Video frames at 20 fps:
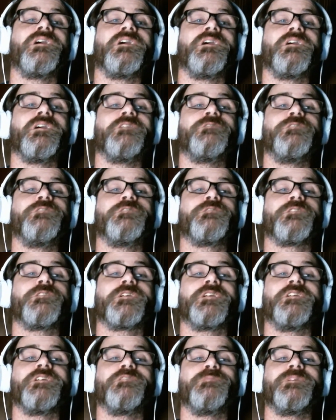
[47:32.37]
if you
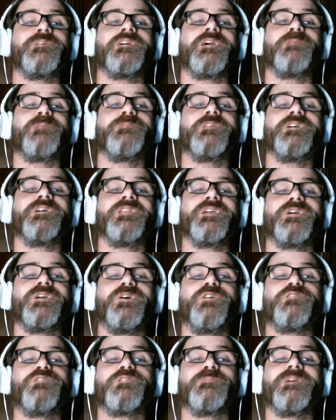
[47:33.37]
forgive me, I'm leaning
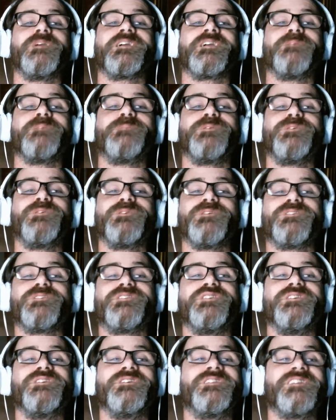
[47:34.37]
over my computer
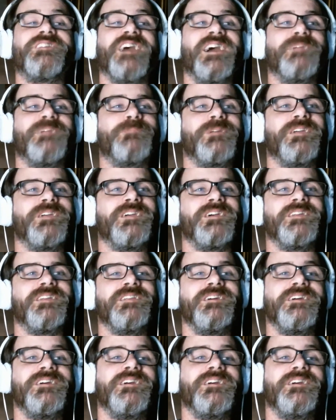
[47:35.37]
to type in.